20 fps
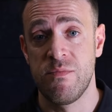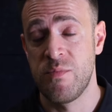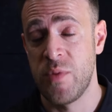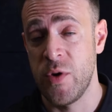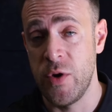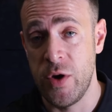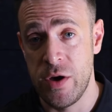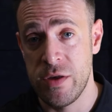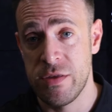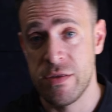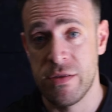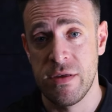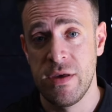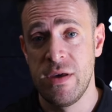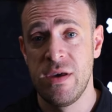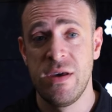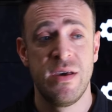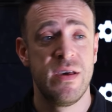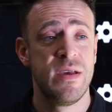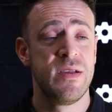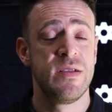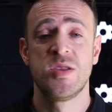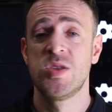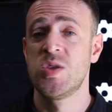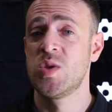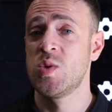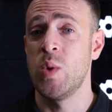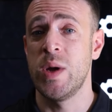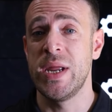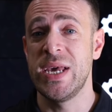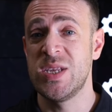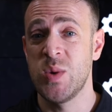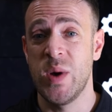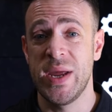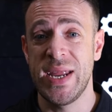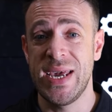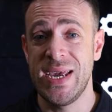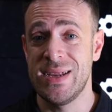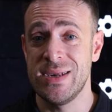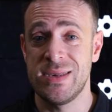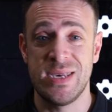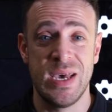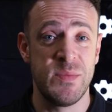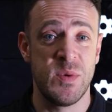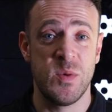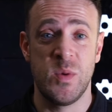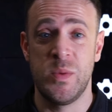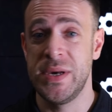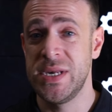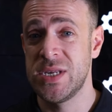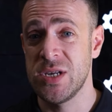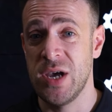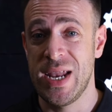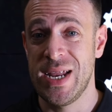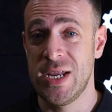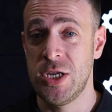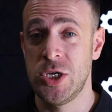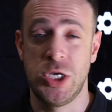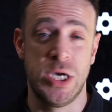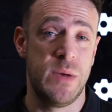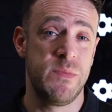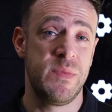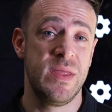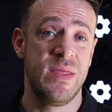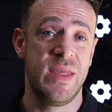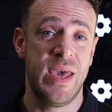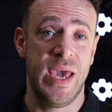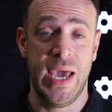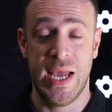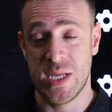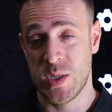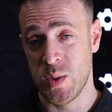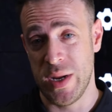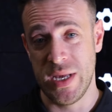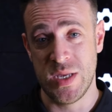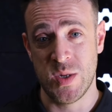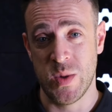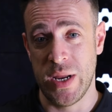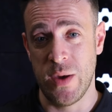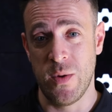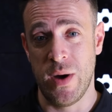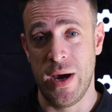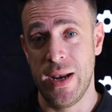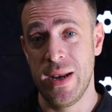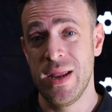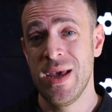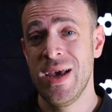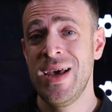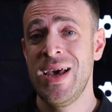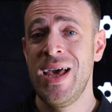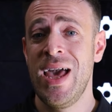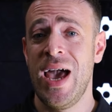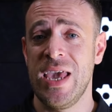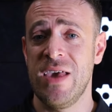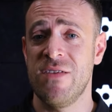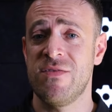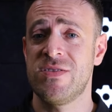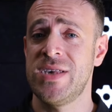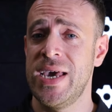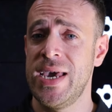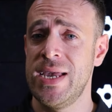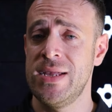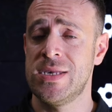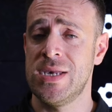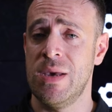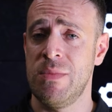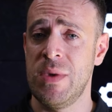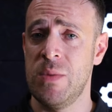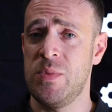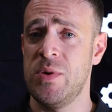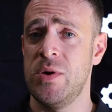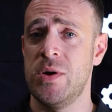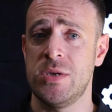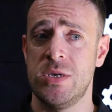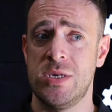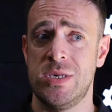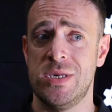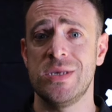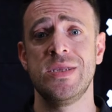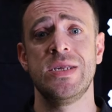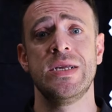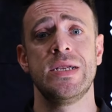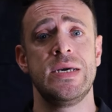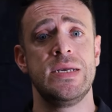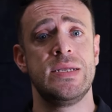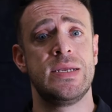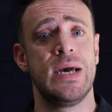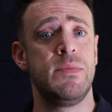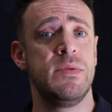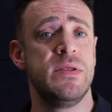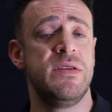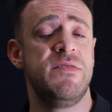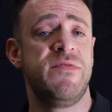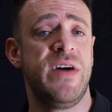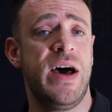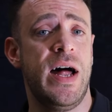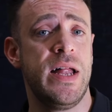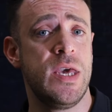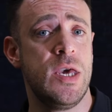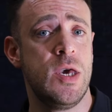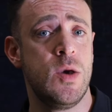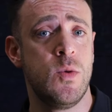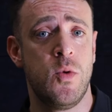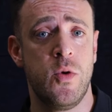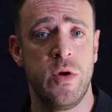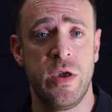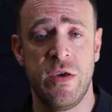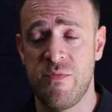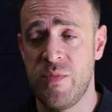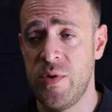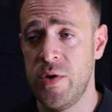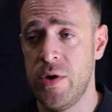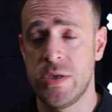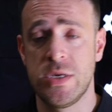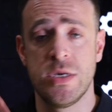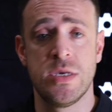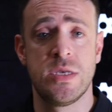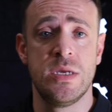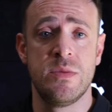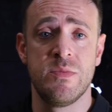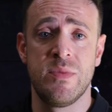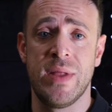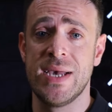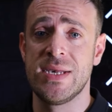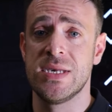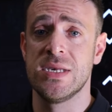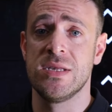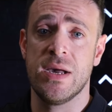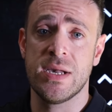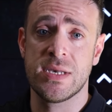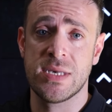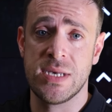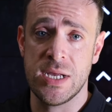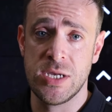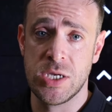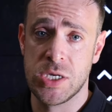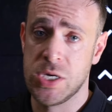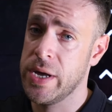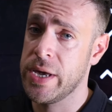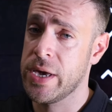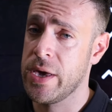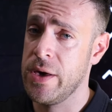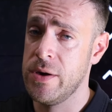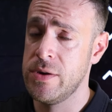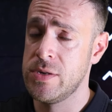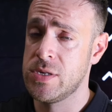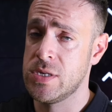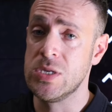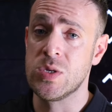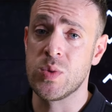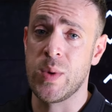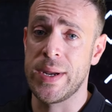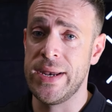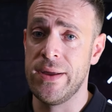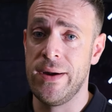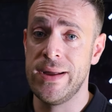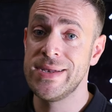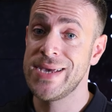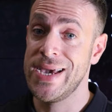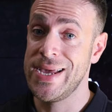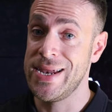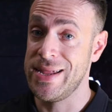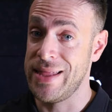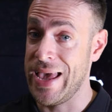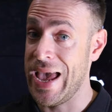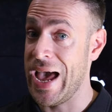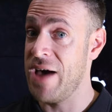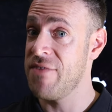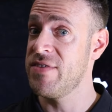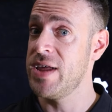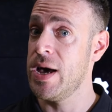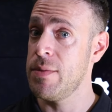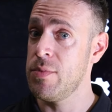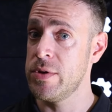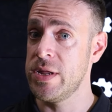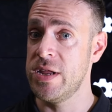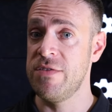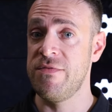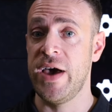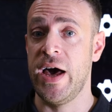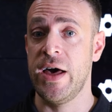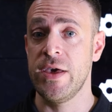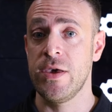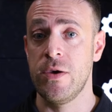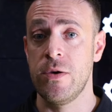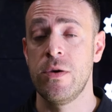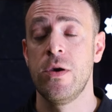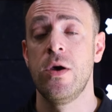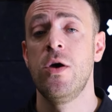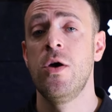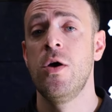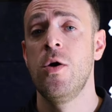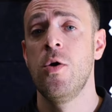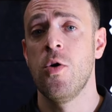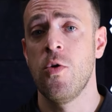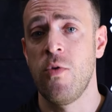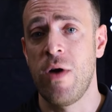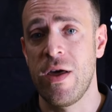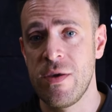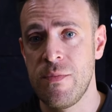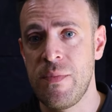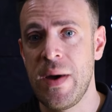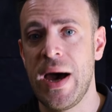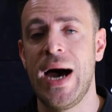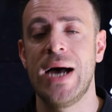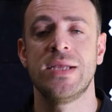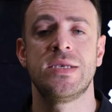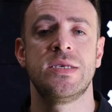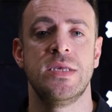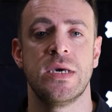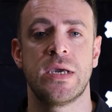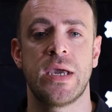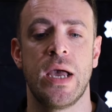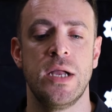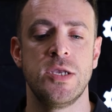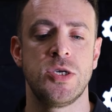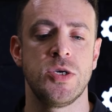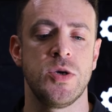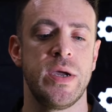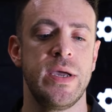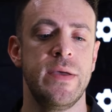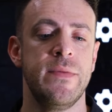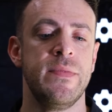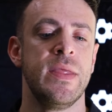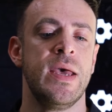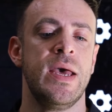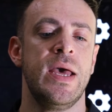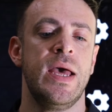Perth 2020, December, when we started to jump in there, 2021, and you've seen some of your purchases nearly double in value, or you purchased in places like Sunshine Coast in 2019 and they have doubled in value, or other parts of the country,